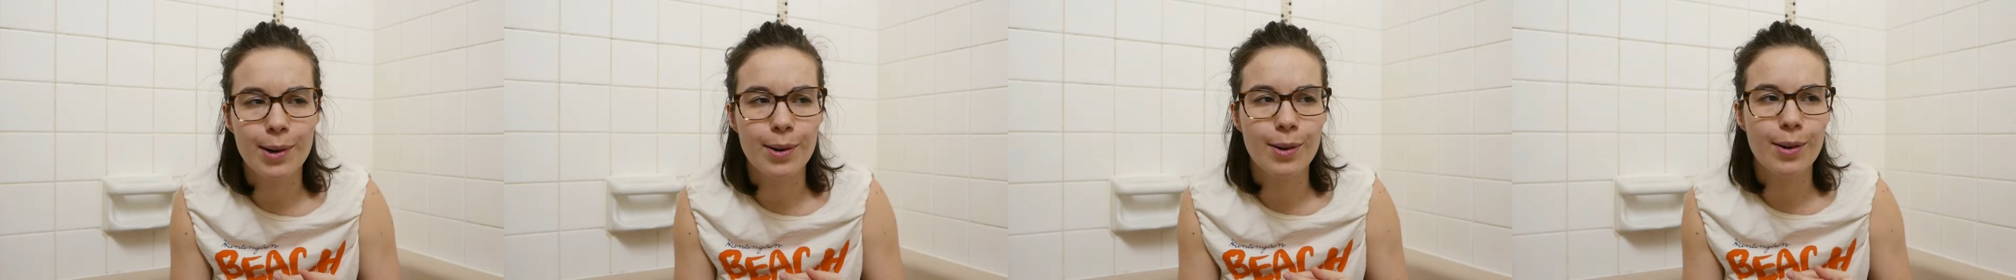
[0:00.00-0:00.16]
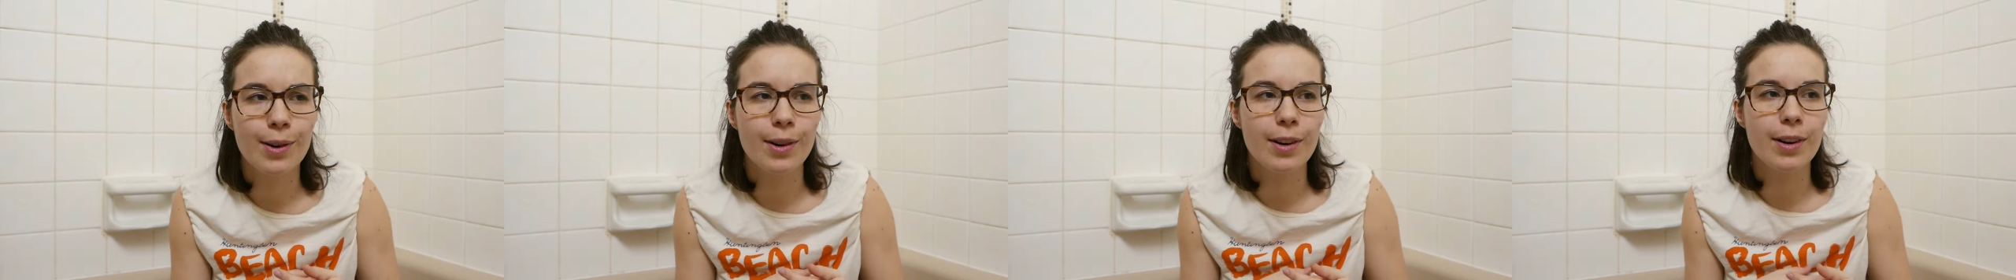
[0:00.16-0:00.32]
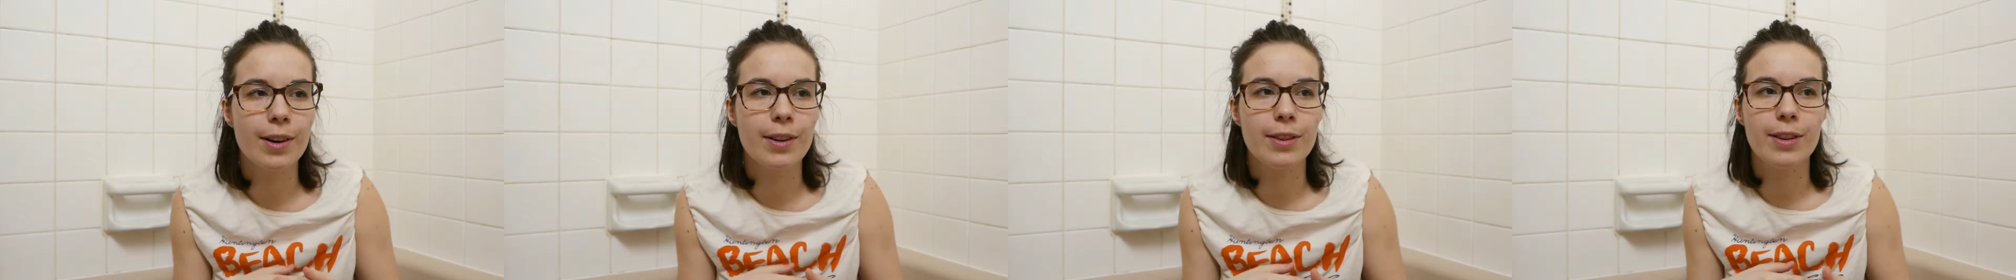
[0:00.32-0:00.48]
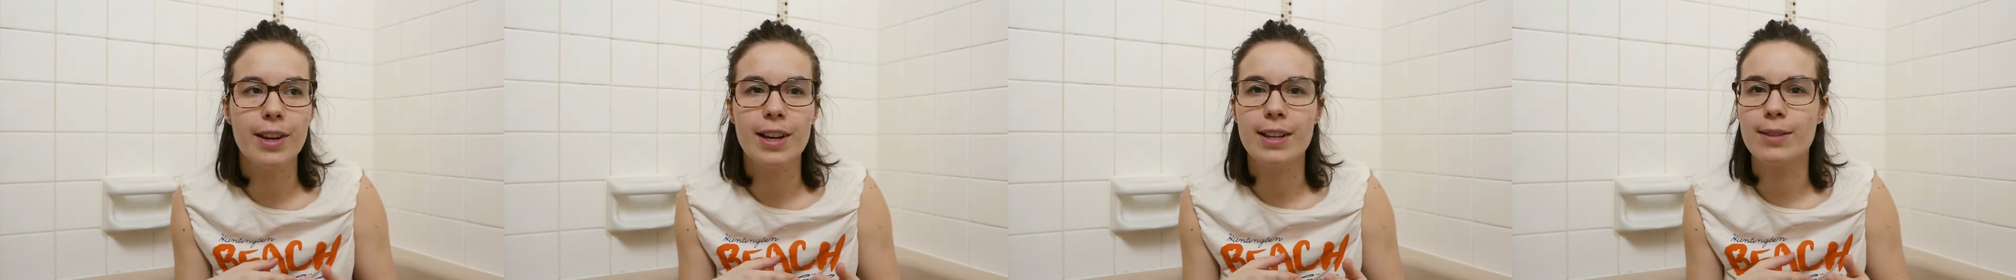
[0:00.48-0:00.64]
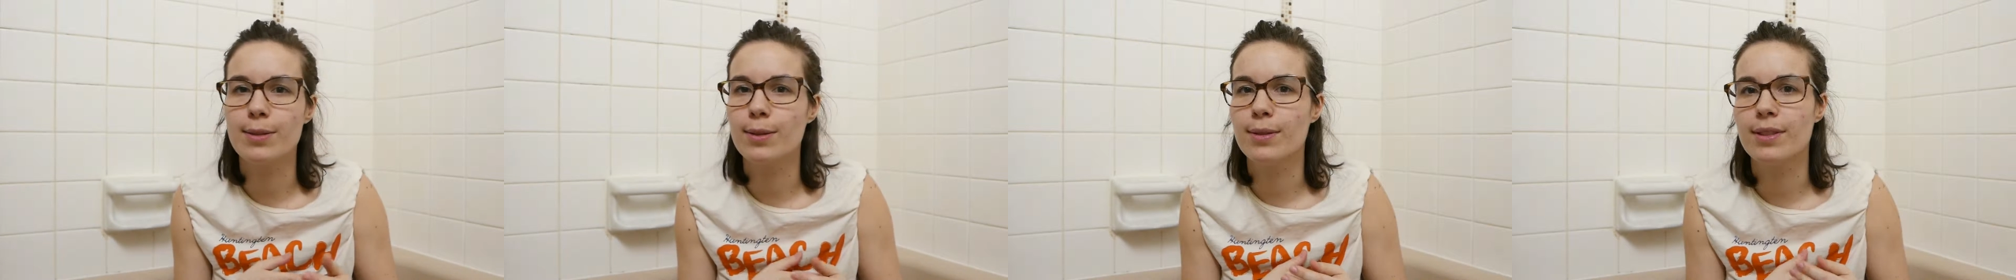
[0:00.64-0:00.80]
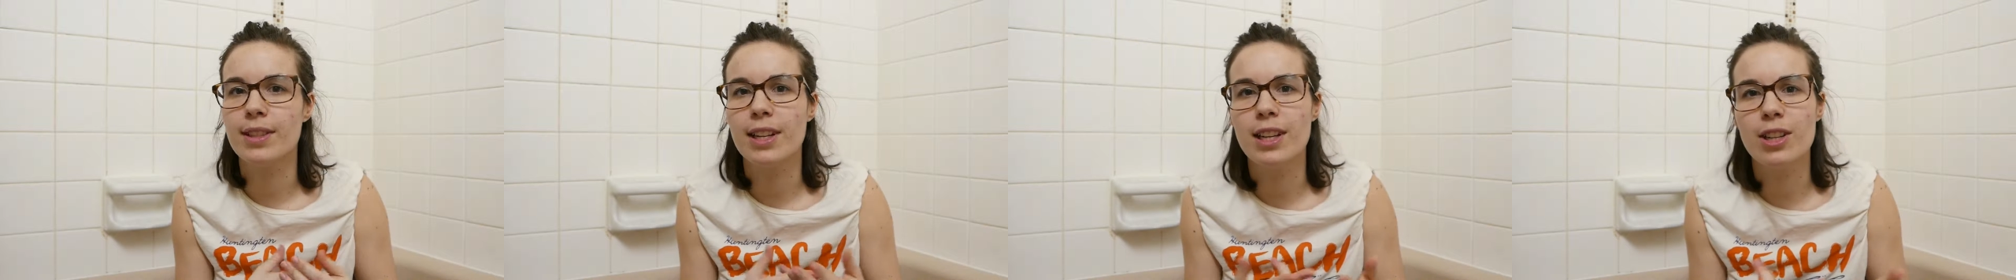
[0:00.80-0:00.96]
or the
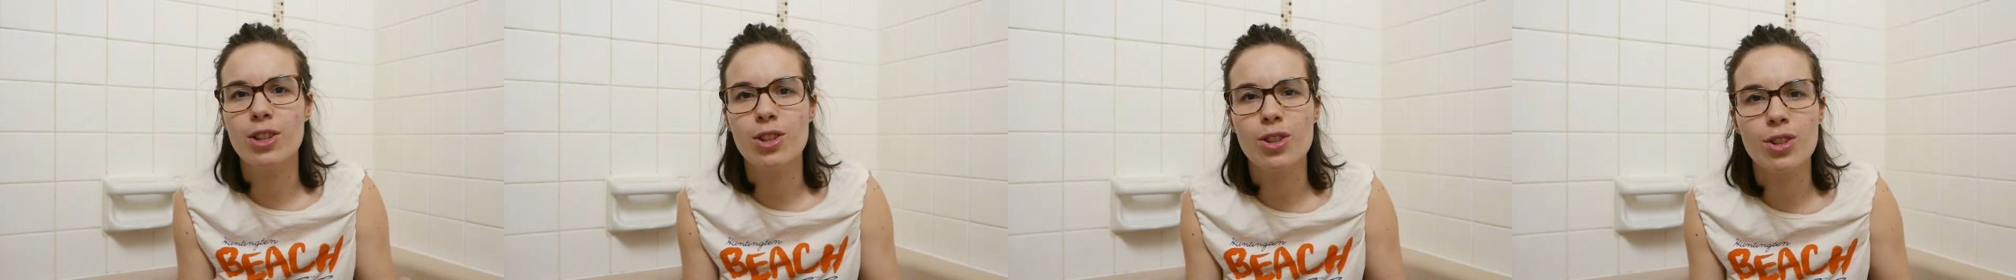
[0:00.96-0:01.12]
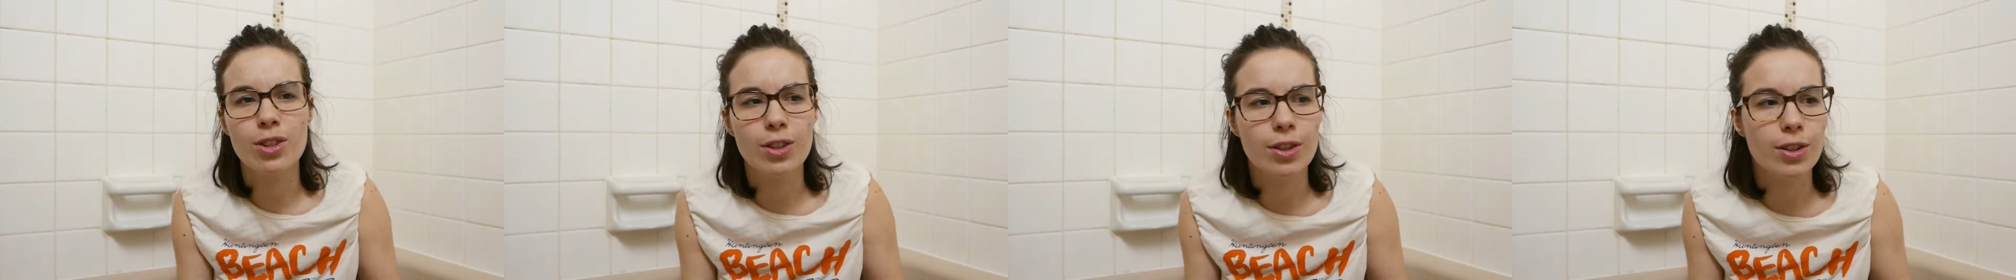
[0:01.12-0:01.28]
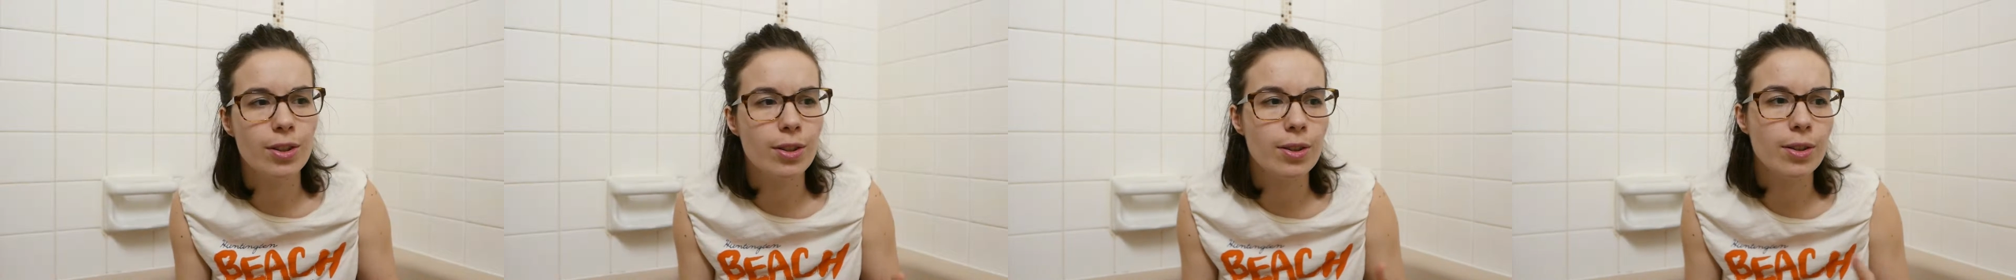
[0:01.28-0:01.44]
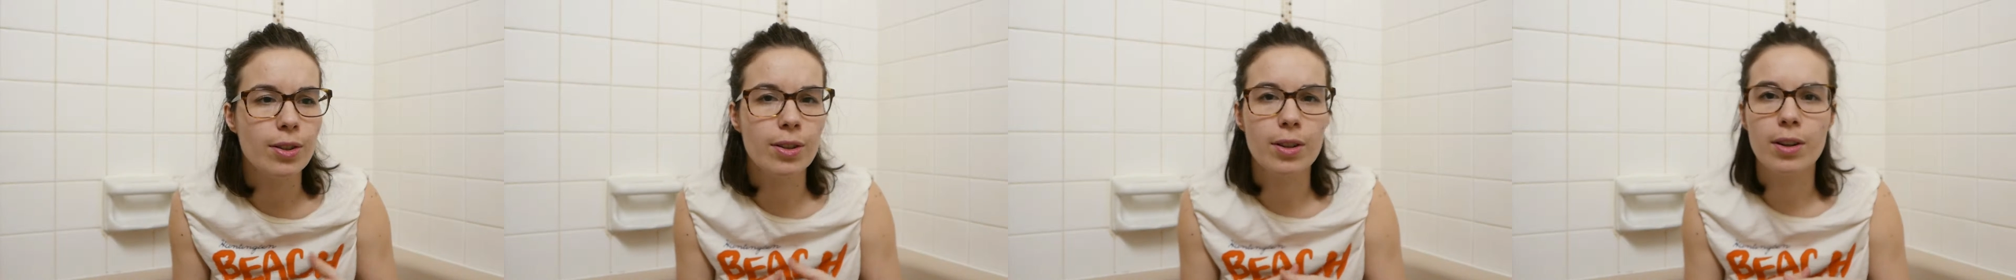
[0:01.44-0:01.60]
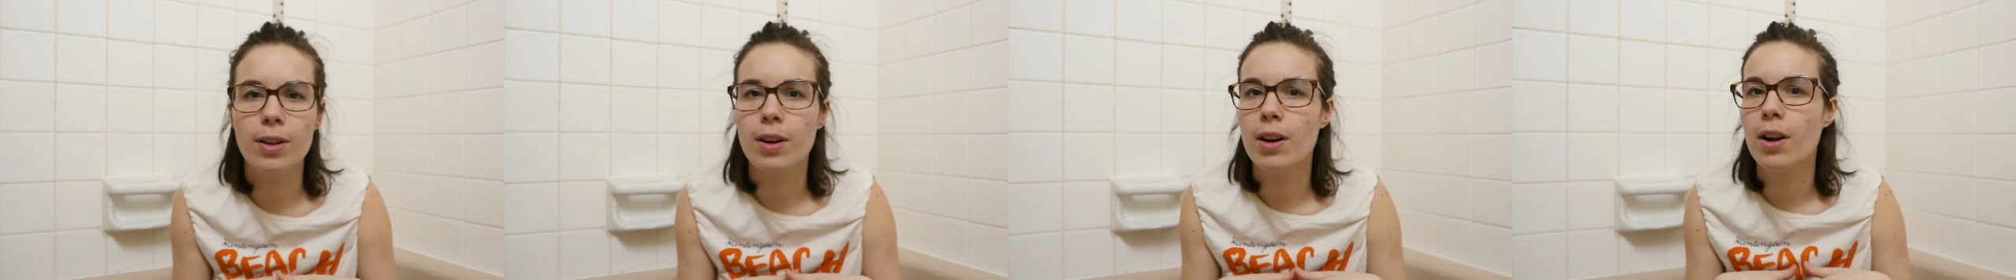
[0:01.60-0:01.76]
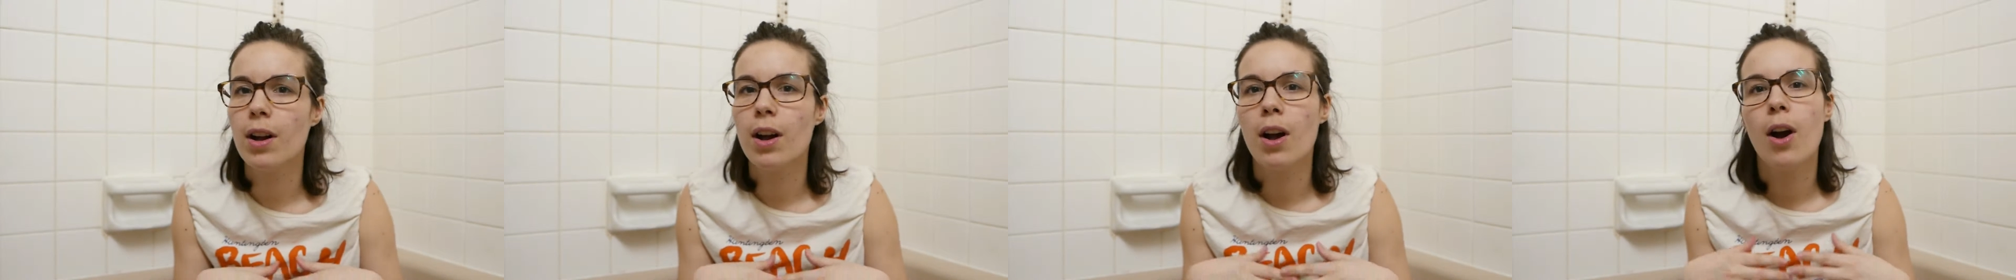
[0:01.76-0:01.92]
association or